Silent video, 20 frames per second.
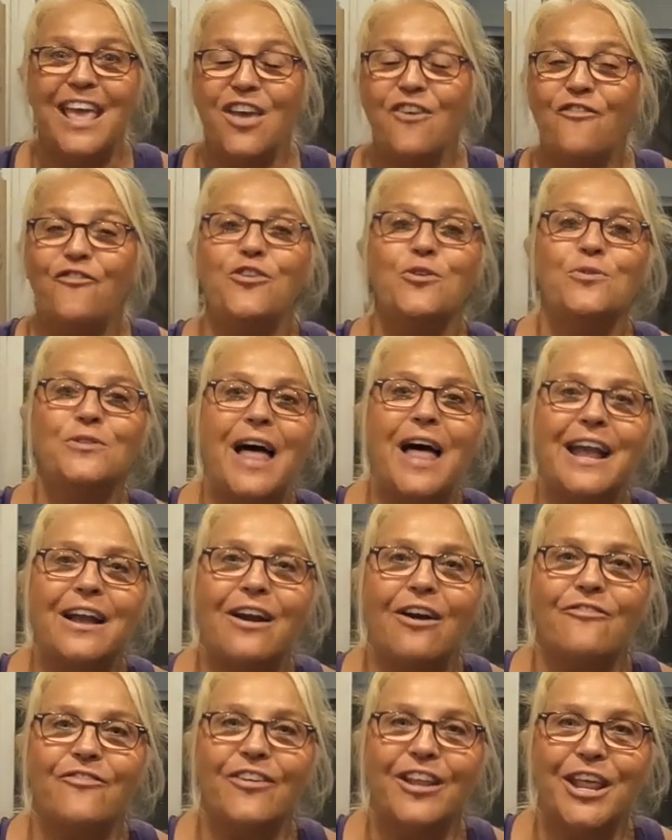If you like
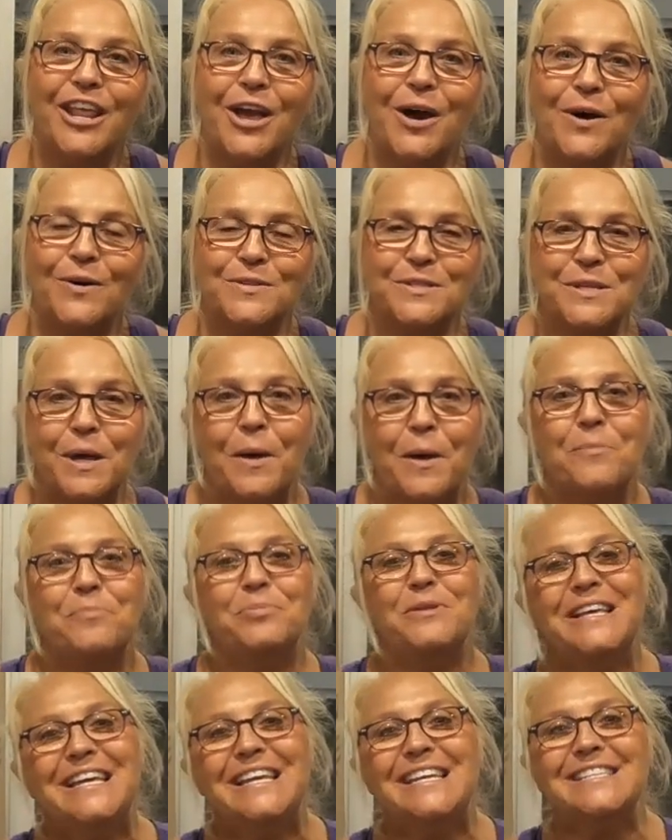our videos,
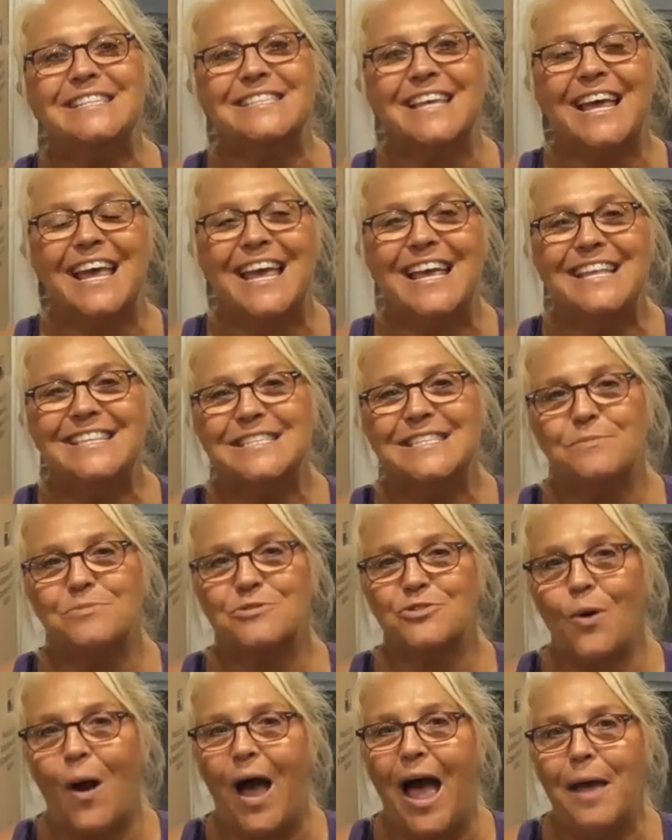please hit
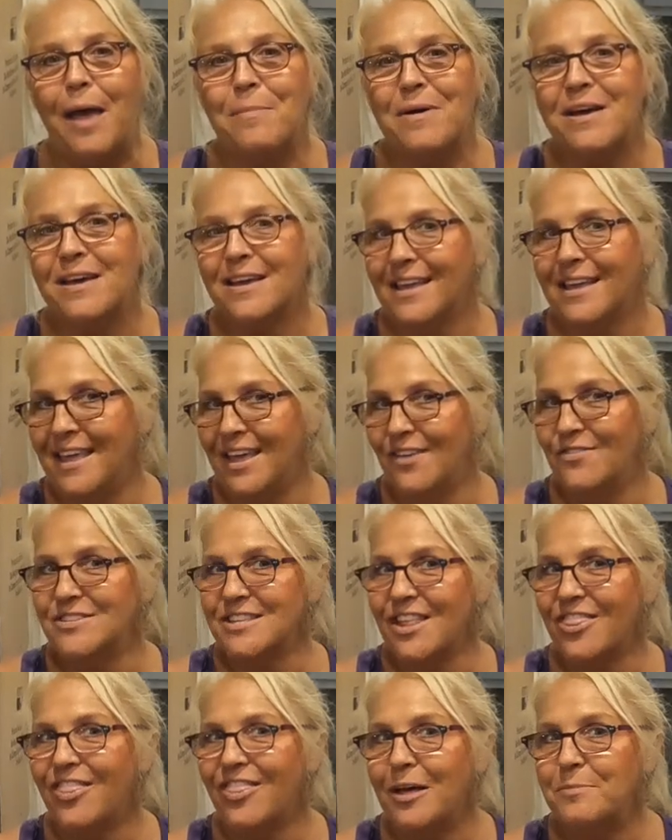subscribe, give us
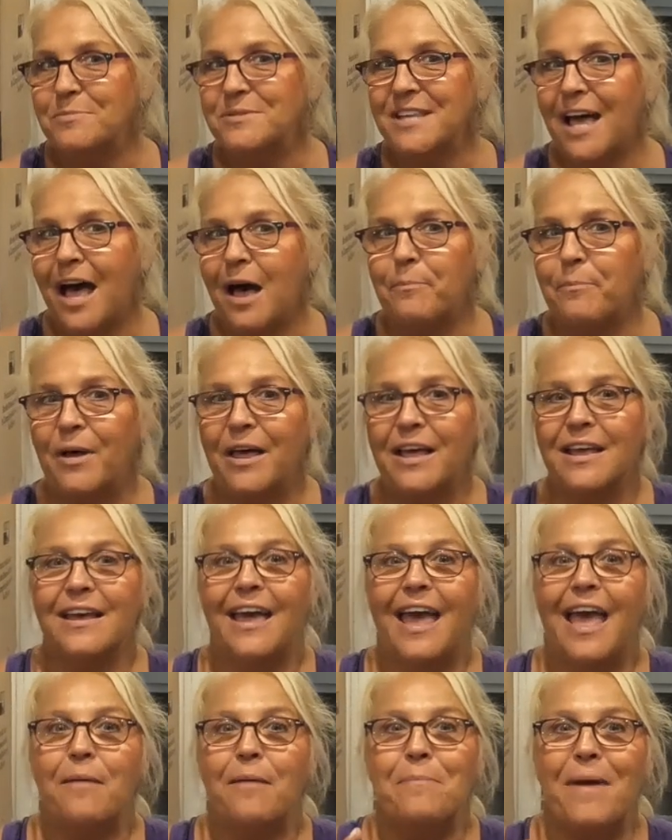a thumbs up.
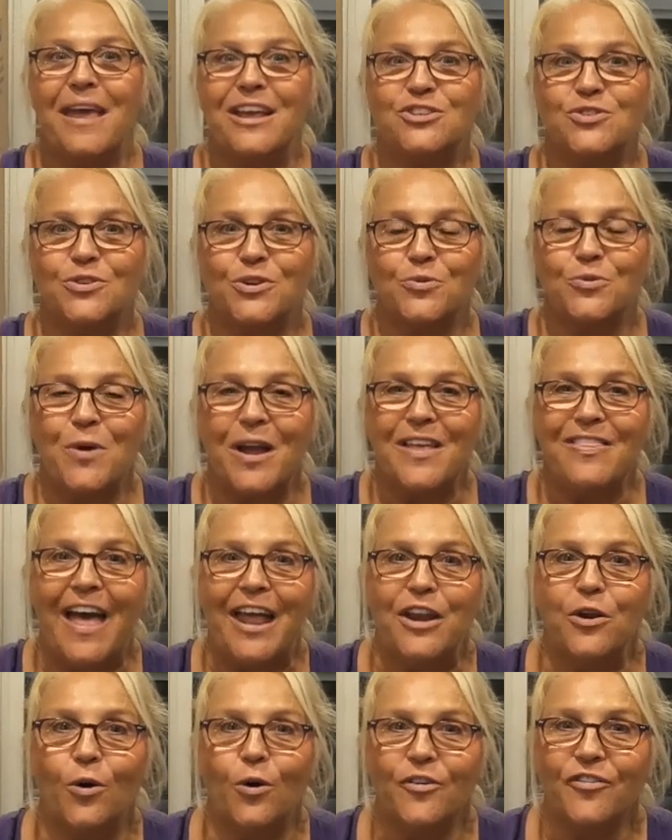Make sure to ring
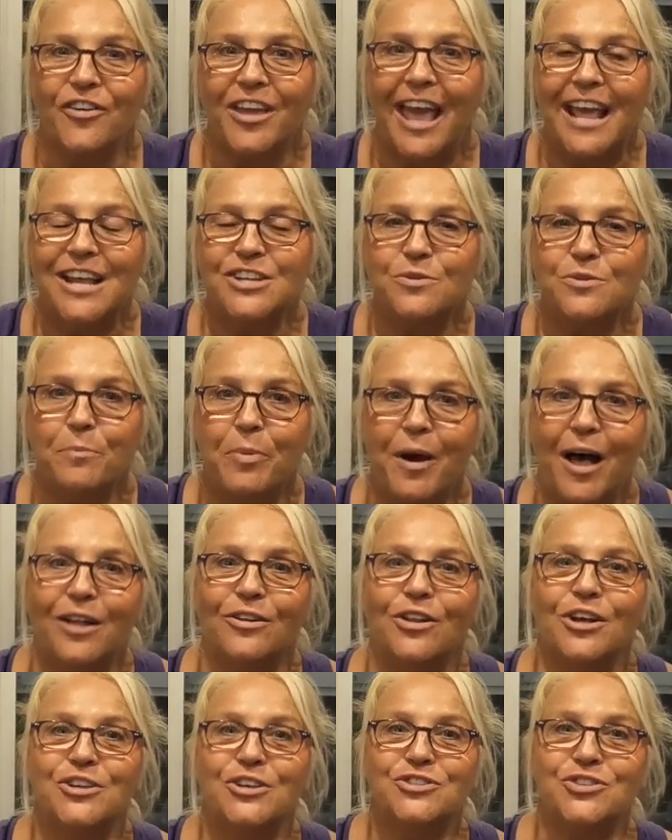that notification bell
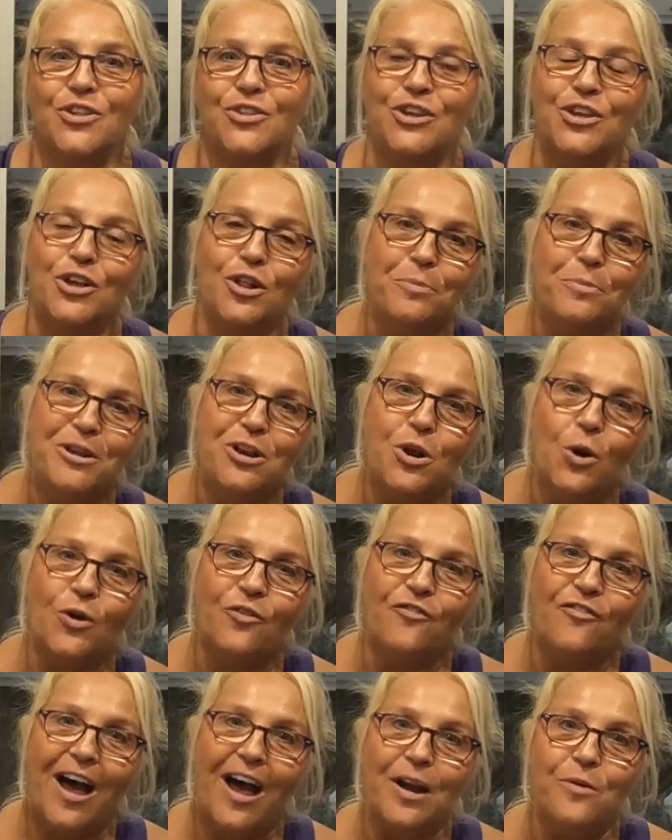so that you'll be
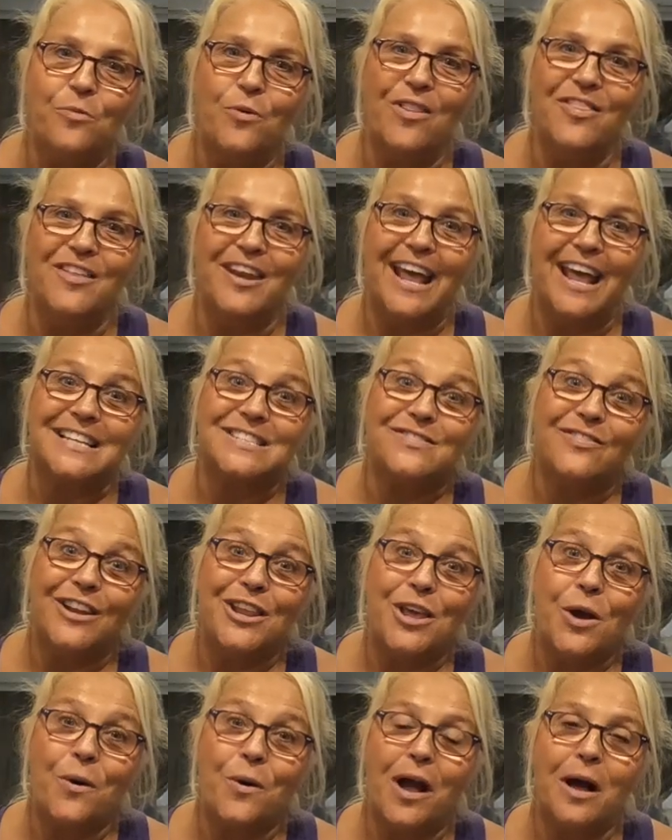notified when the next
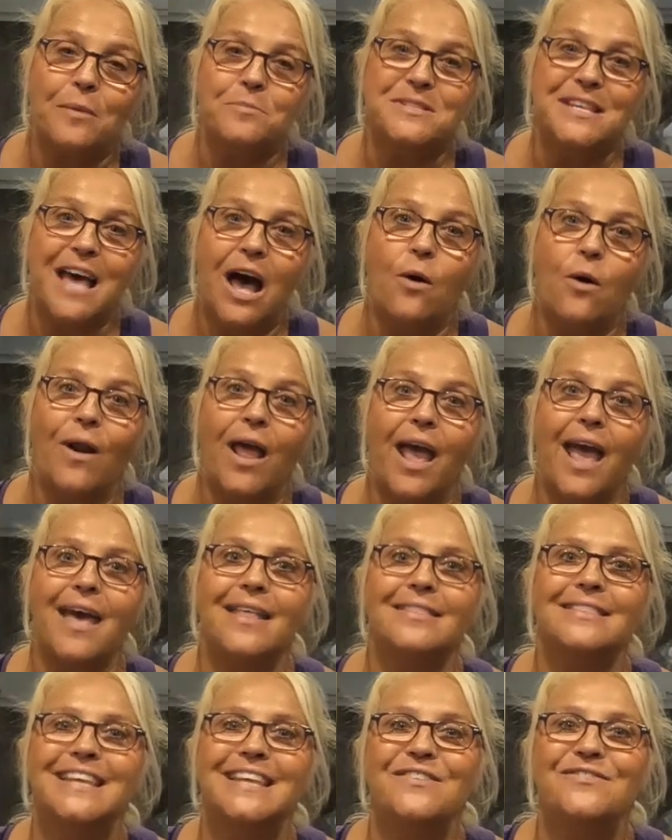video comes out,
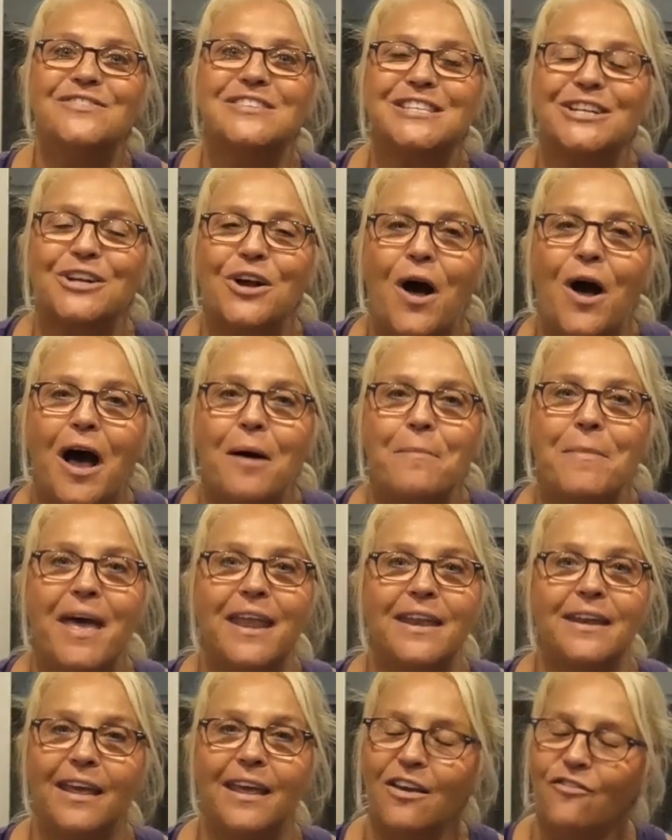and leave us a
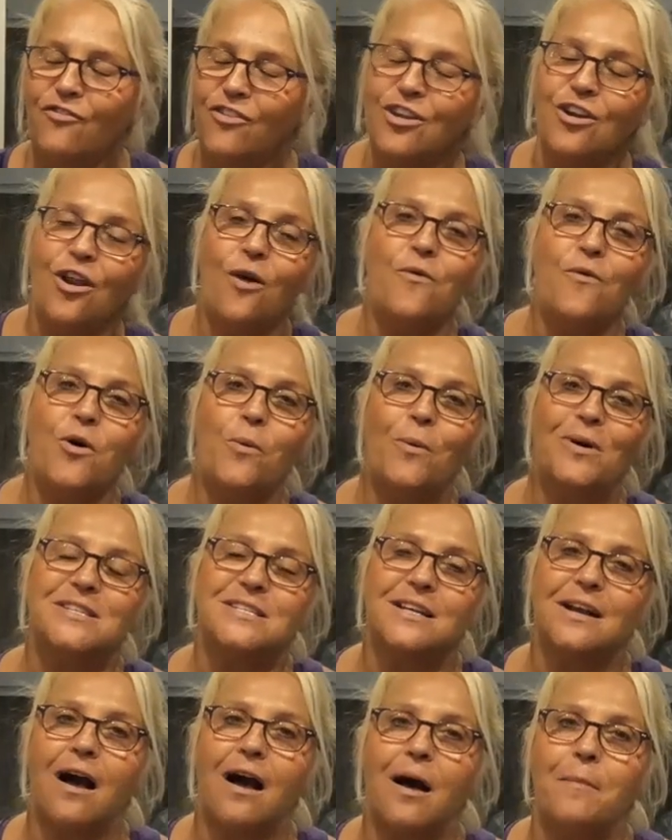comment. If you don't know what
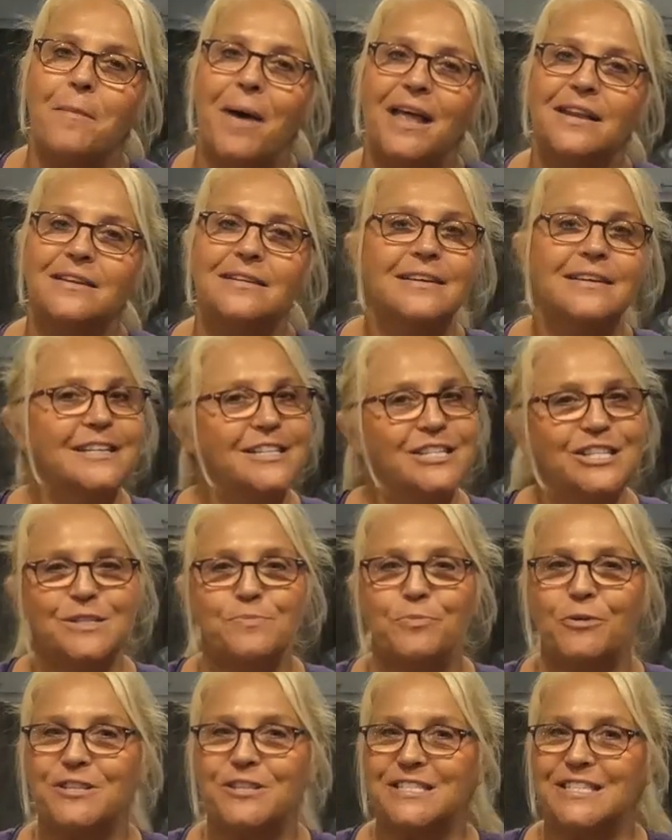to comment,
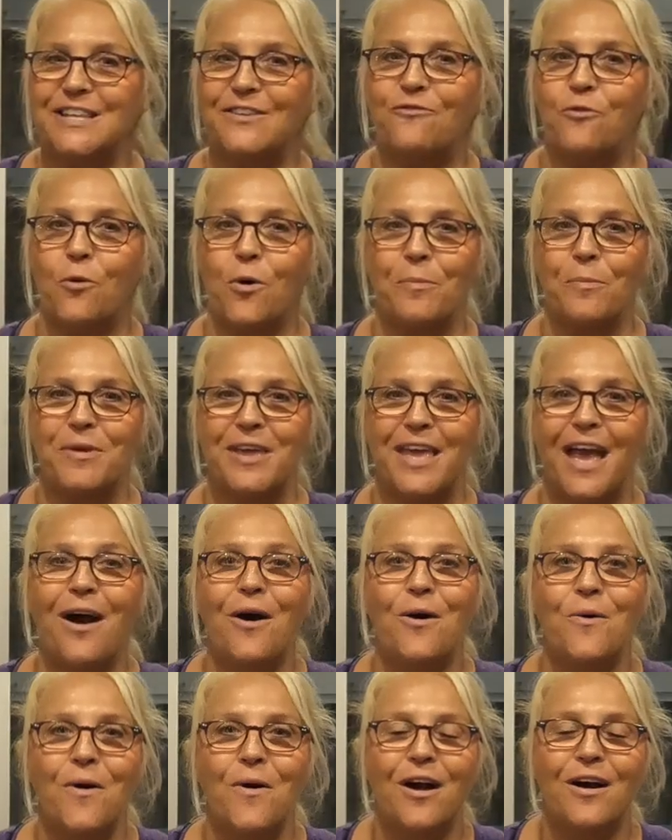just put
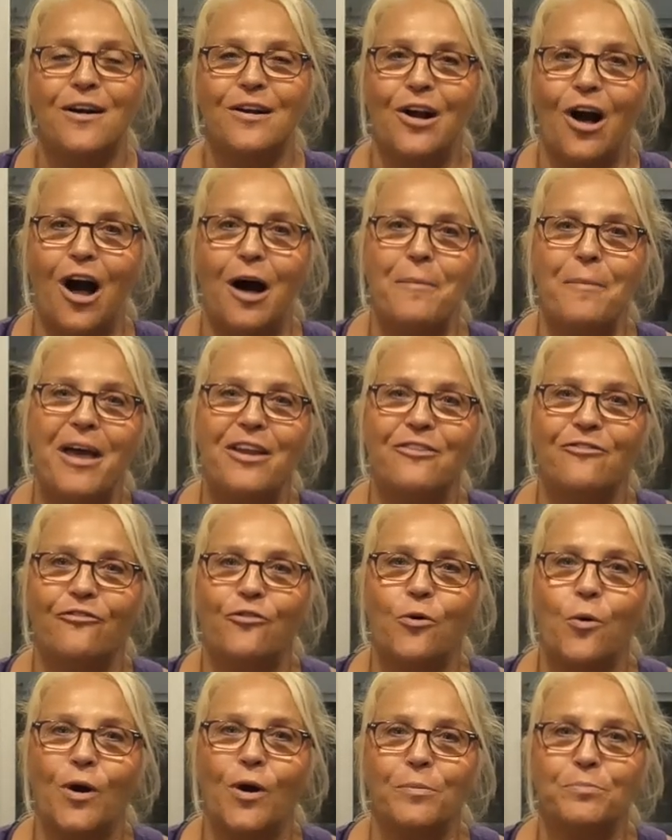C4BO, comment
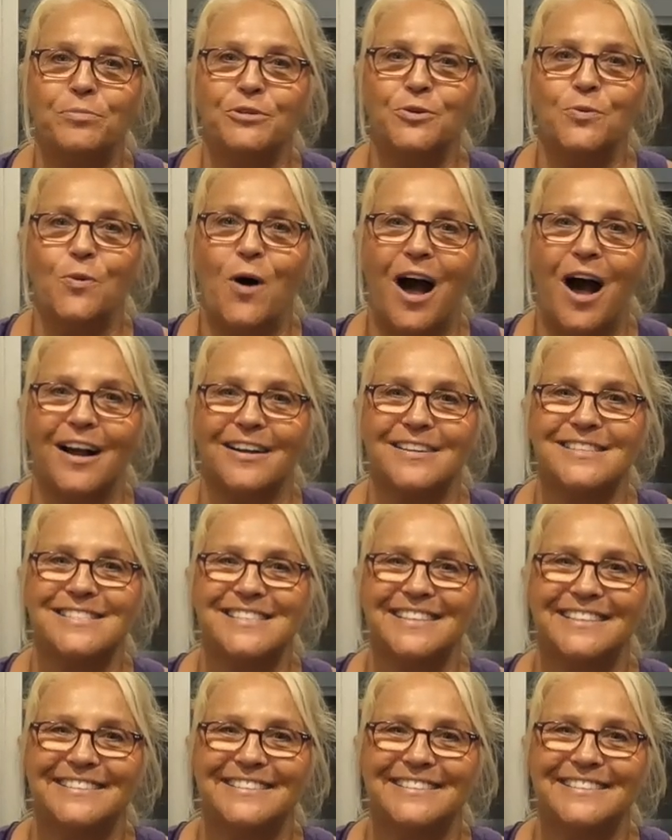for Blue Ox.